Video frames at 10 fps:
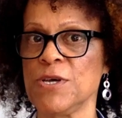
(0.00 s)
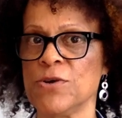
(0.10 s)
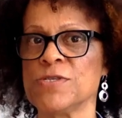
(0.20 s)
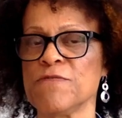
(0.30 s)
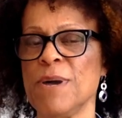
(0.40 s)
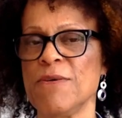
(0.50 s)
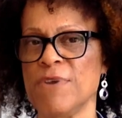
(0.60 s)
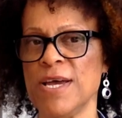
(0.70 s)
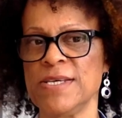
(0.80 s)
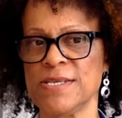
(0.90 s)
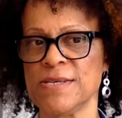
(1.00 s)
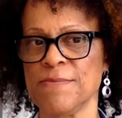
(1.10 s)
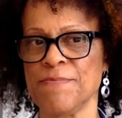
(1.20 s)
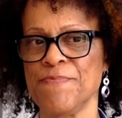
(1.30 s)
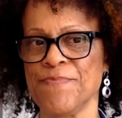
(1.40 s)
because of my race.
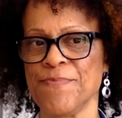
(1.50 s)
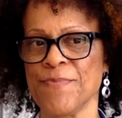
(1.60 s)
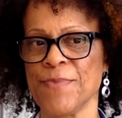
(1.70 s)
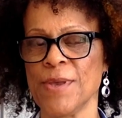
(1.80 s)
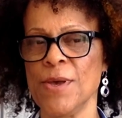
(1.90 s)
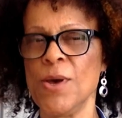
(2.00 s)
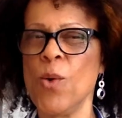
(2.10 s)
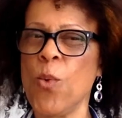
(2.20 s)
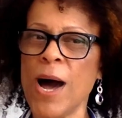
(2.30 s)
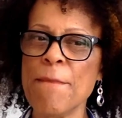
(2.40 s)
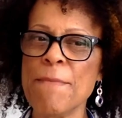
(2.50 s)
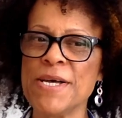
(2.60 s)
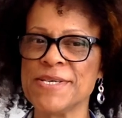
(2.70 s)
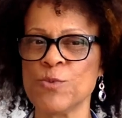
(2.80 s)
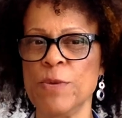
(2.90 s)
Why
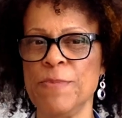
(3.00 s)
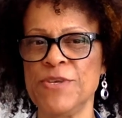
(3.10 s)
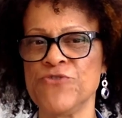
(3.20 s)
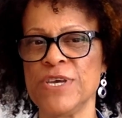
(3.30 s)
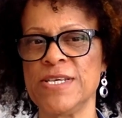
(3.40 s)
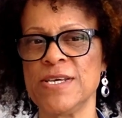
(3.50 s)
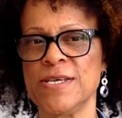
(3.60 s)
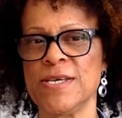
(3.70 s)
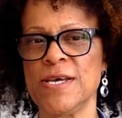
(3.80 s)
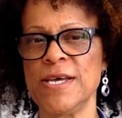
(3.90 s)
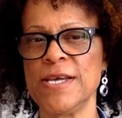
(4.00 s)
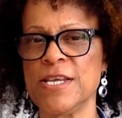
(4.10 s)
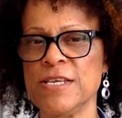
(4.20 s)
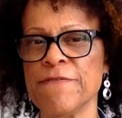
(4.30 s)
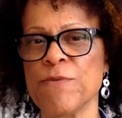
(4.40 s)
must we be treated in
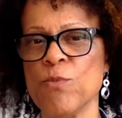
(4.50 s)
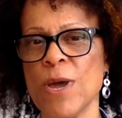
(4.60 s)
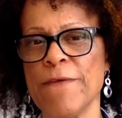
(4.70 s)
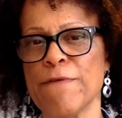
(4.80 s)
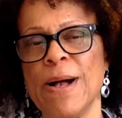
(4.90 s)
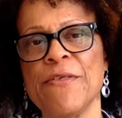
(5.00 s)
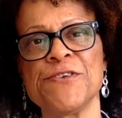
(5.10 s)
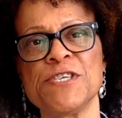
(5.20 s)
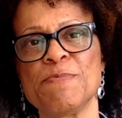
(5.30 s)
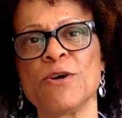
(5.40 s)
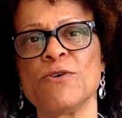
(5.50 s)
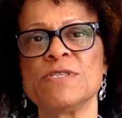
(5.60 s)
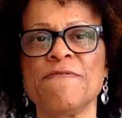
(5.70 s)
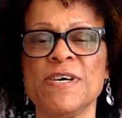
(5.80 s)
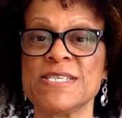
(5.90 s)
a different way from others
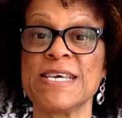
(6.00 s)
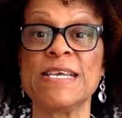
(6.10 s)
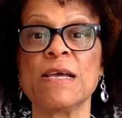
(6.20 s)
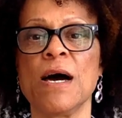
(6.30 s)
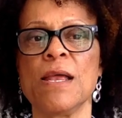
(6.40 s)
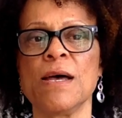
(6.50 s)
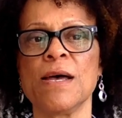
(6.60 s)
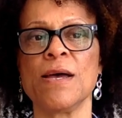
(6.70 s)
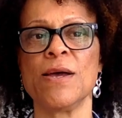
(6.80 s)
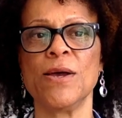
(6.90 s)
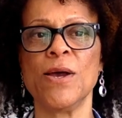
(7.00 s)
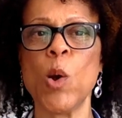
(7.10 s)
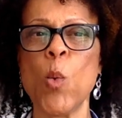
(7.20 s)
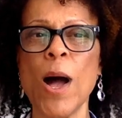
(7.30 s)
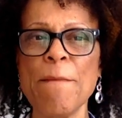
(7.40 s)
because of our skin colour?
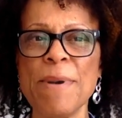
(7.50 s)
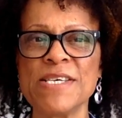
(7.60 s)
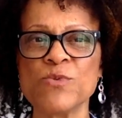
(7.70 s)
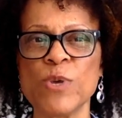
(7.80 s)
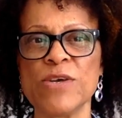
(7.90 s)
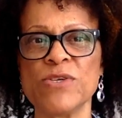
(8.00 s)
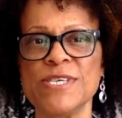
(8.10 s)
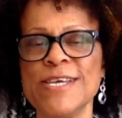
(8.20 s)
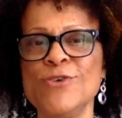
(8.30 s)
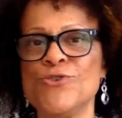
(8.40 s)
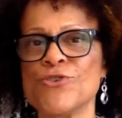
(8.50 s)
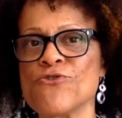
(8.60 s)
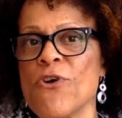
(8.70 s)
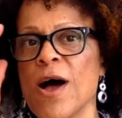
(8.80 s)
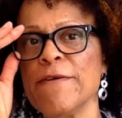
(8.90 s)
Why must we continue to
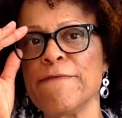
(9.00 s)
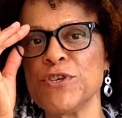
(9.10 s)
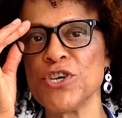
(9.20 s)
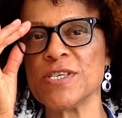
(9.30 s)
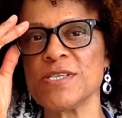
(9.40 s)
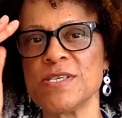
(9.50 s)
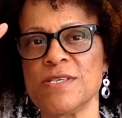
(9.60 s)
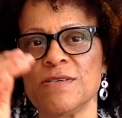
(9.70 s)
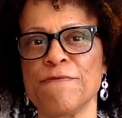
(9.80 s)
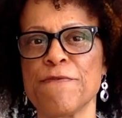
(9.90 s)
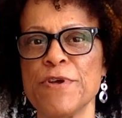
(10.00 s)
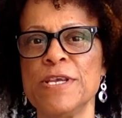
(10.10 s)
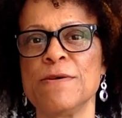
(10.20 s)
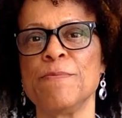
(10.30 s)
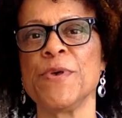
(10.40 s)
cry for justice and
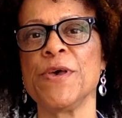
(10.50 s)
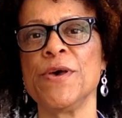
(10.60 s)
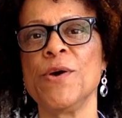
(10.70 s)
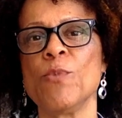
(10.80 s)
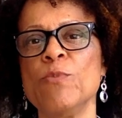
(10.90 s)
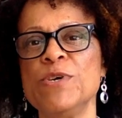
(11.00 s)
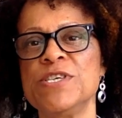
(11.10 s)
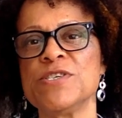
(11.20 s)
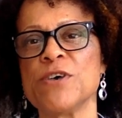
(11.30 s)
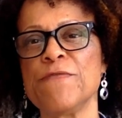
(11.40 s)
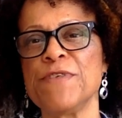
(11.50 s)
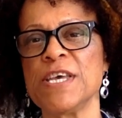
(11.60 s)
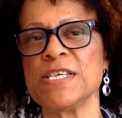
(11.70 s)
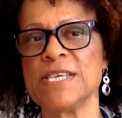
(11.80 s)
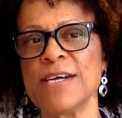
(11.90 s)
freedom when we deserve the
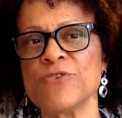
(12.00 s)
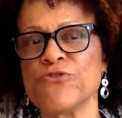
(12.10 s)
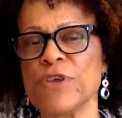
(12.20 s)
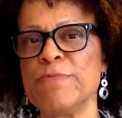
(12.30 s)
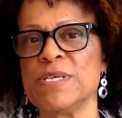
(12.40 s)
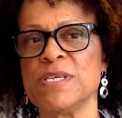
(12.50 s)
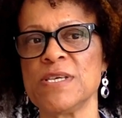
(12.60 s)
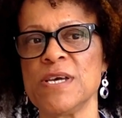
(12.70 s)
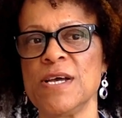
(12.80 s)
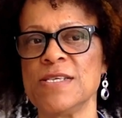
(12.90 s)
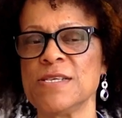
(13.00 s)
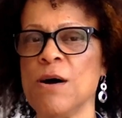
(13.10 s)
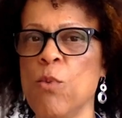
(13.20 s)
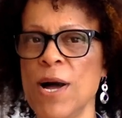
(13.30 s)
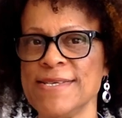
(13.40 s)
exact treatment as
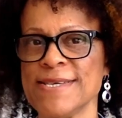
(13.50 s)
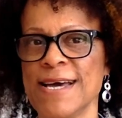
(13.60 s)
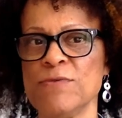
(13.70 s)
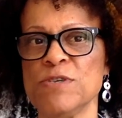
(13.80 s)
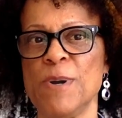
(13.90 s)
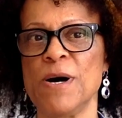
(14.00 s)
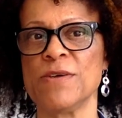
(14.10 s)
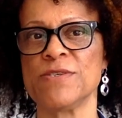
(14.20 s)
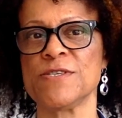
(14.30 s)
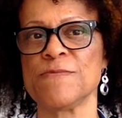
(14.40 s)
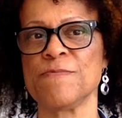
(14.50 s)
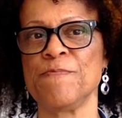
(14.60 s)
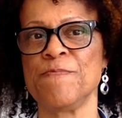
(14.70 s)
our white counterparts?